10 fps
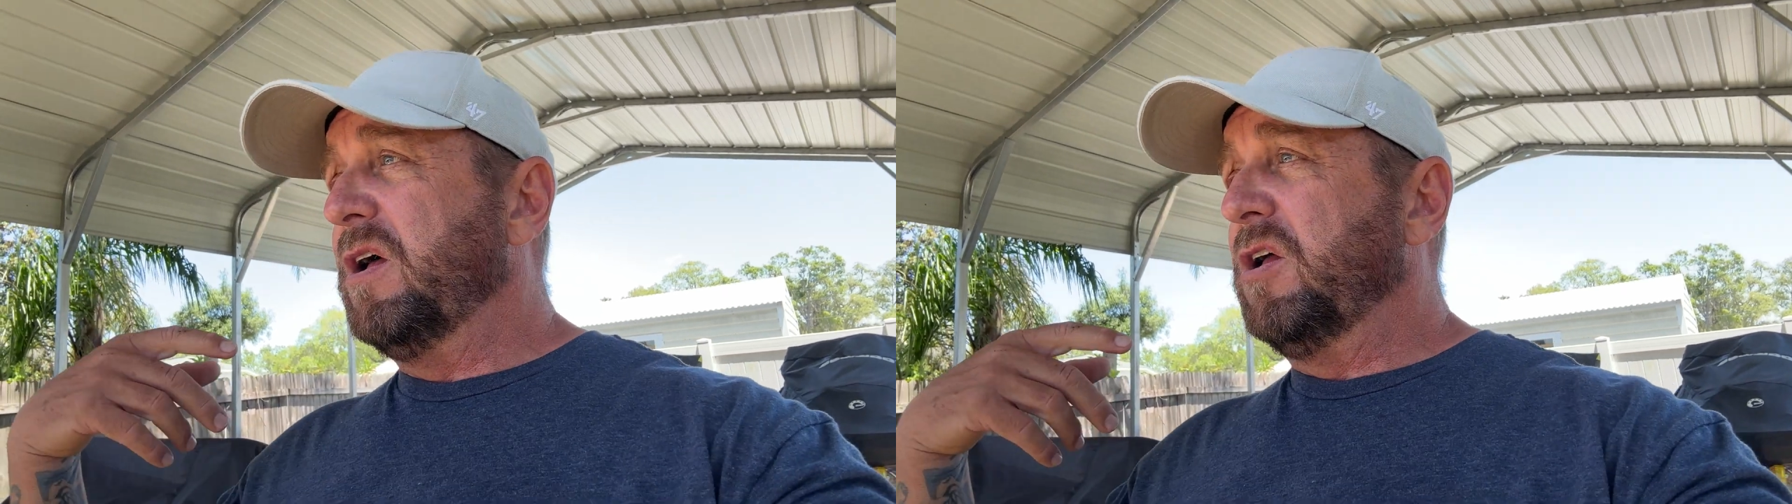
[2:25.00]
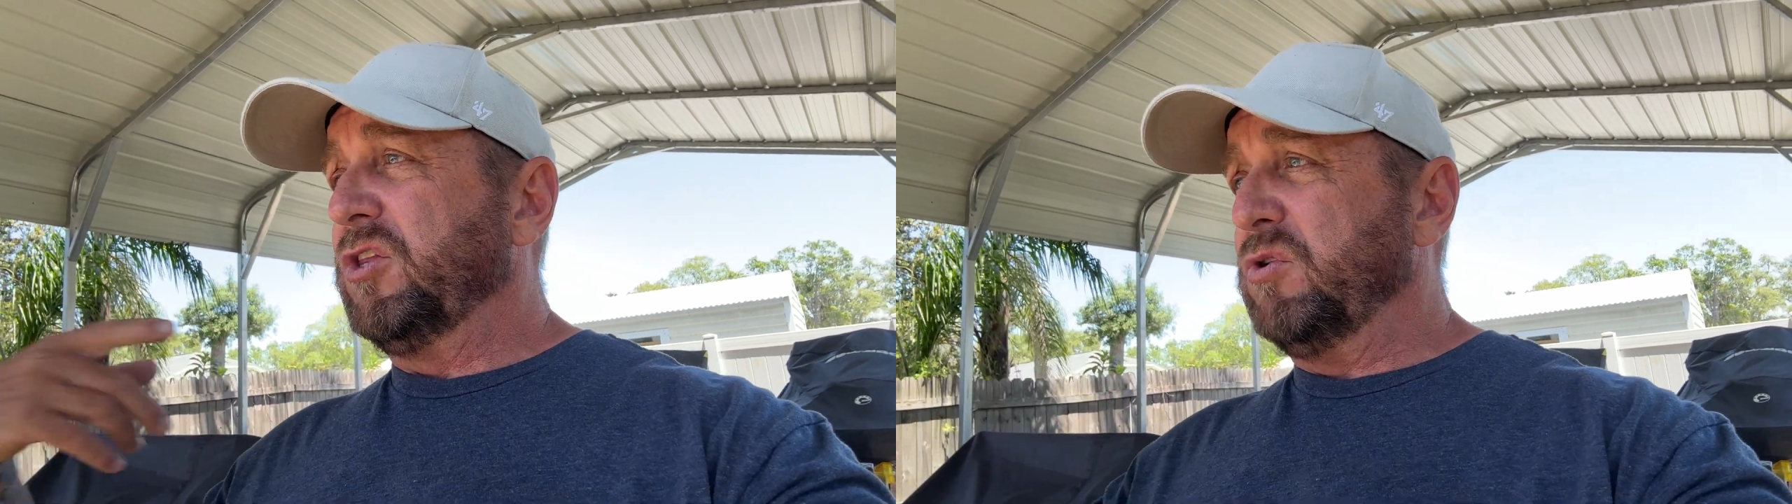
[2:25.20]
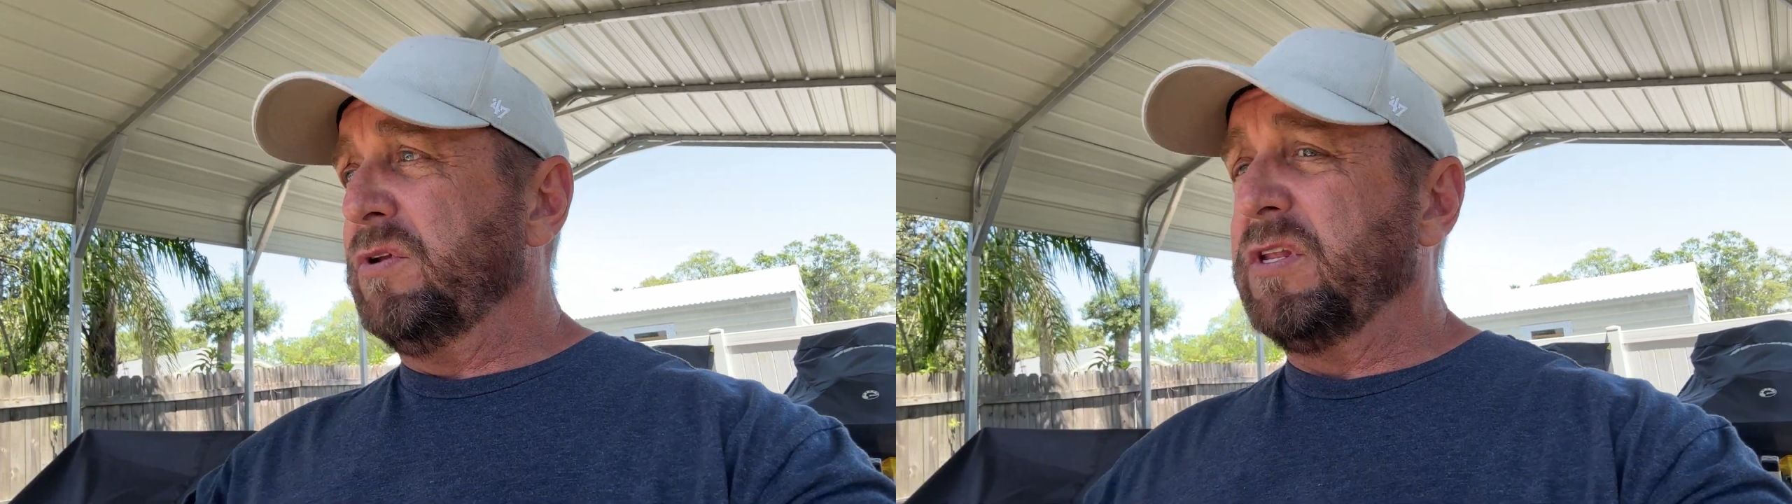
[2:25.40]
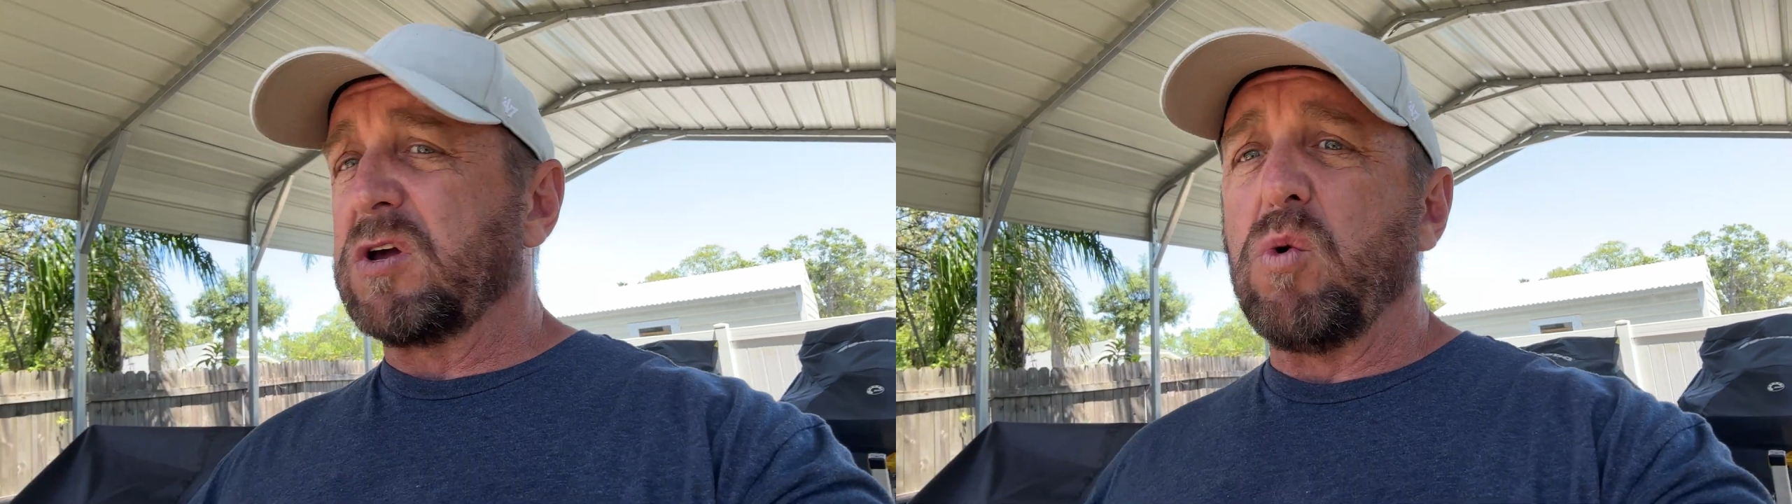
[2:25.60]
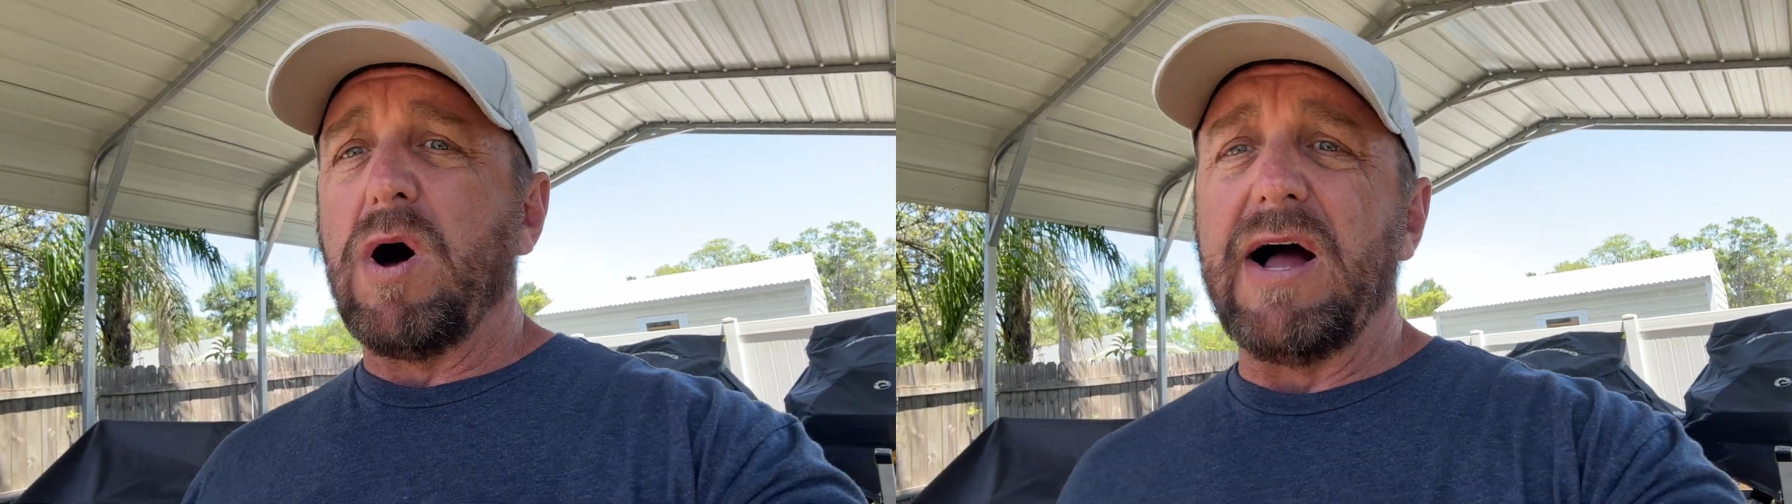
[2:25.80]
Doing the
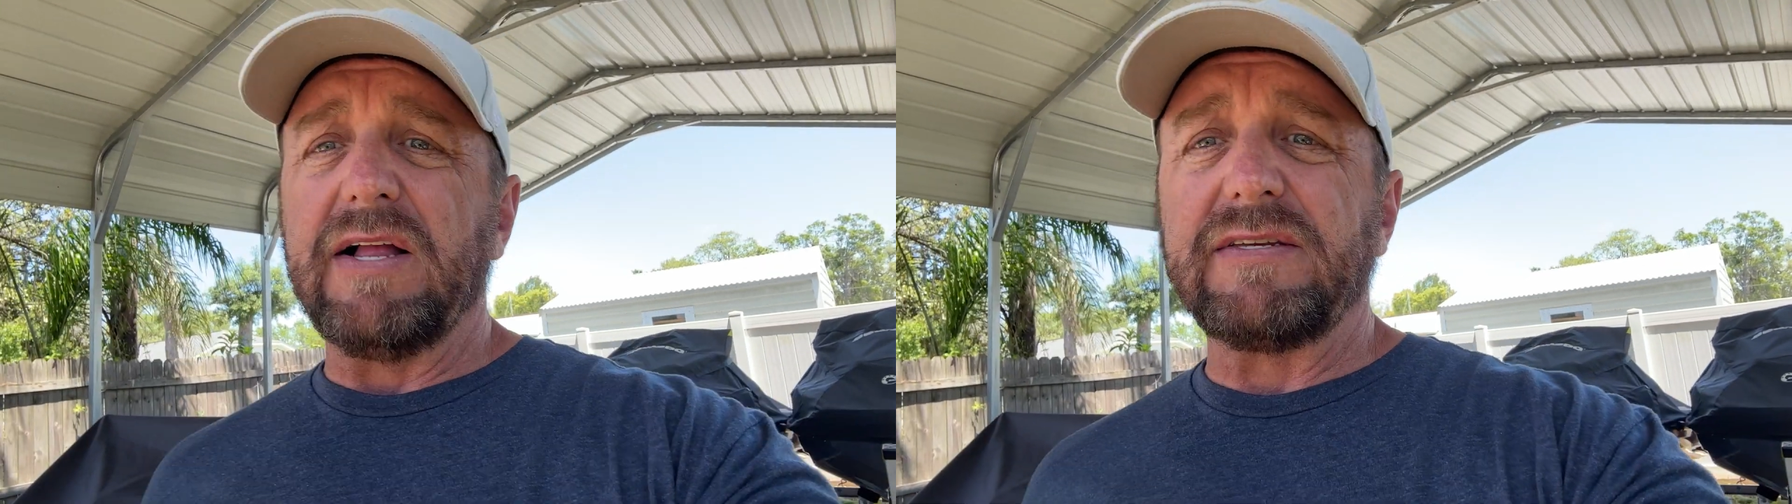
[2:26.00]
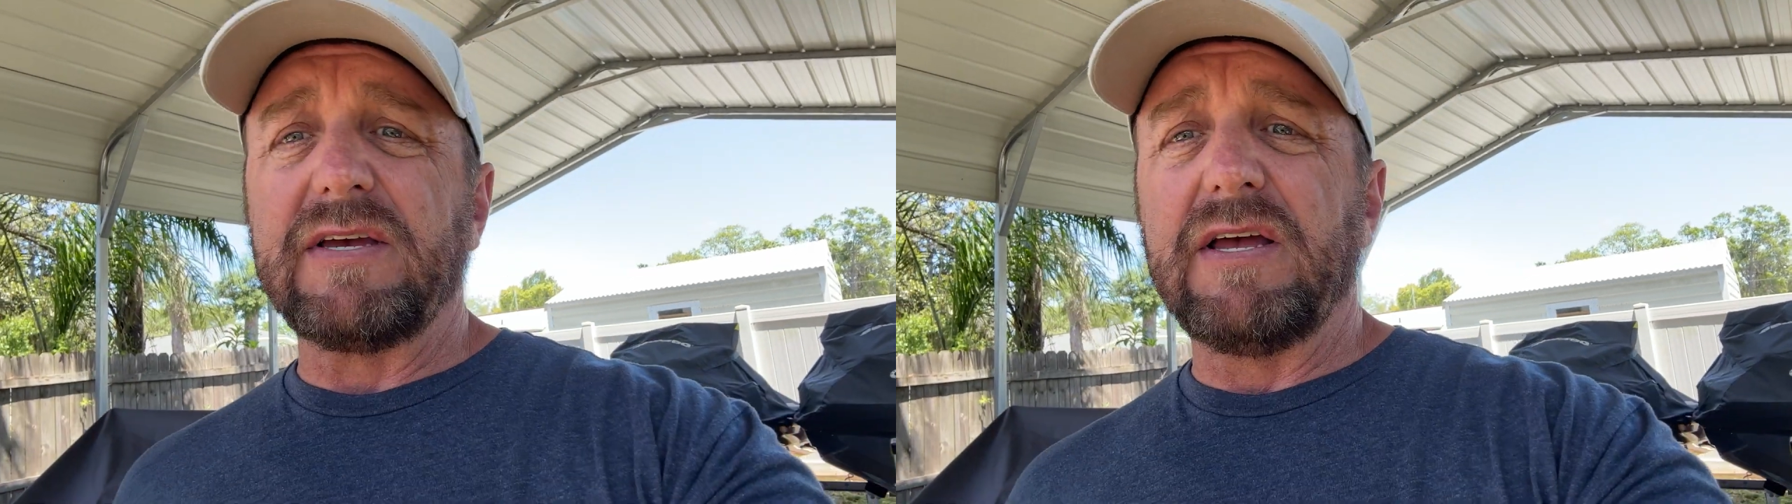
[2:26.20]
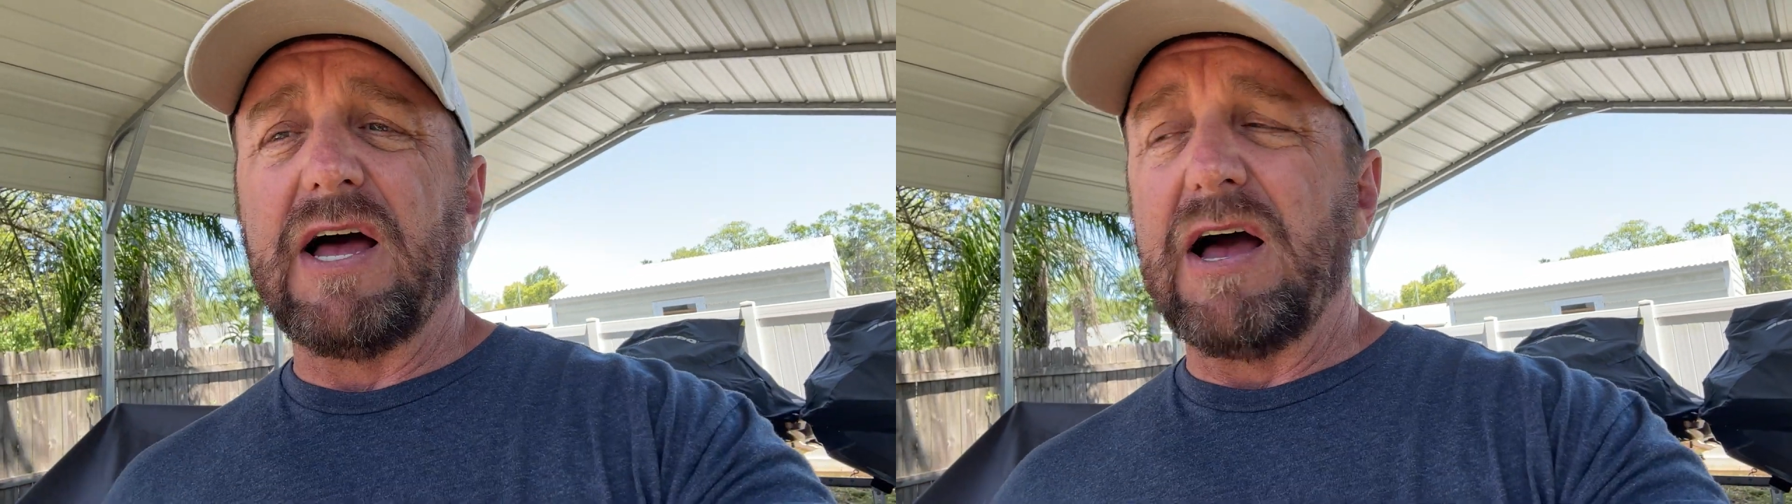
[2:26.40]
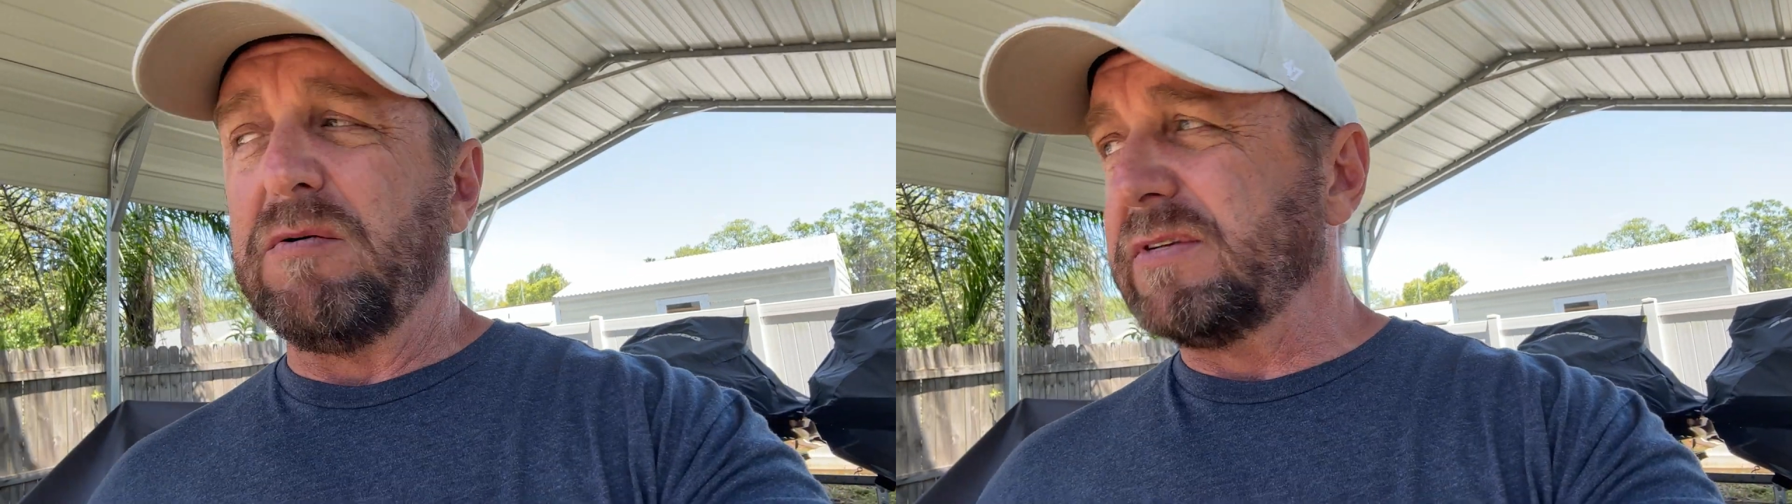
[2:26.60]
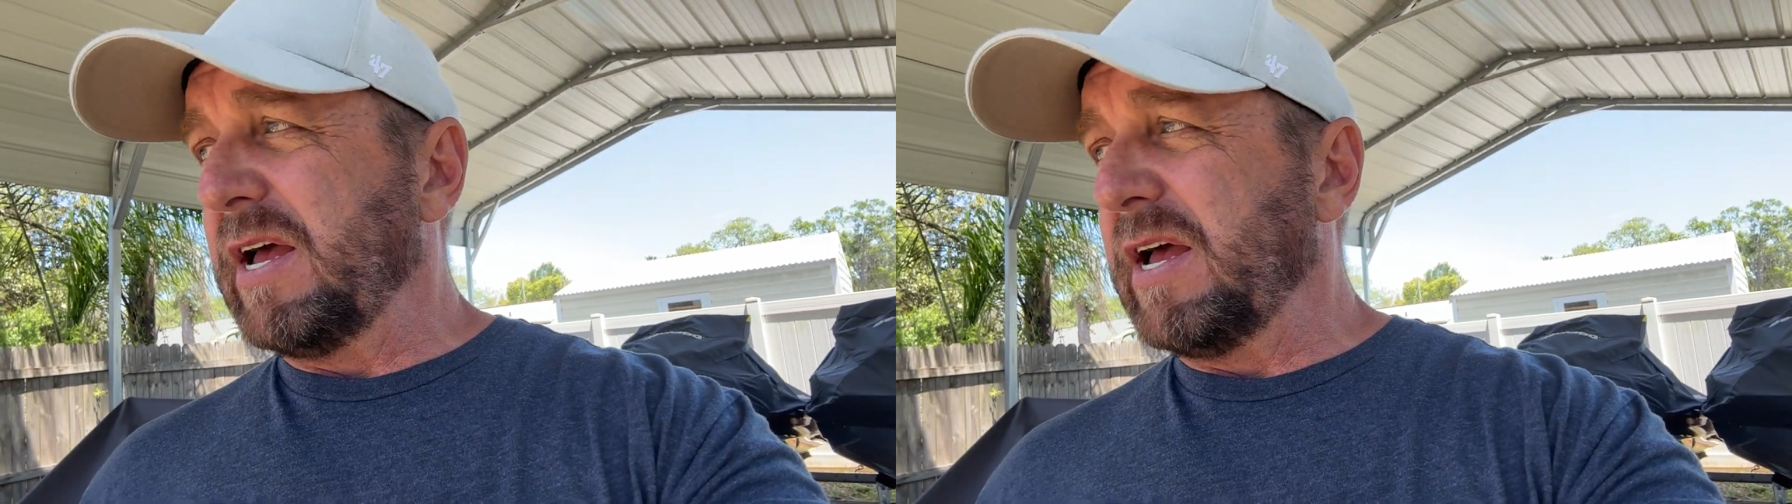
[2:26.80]
quads, I'm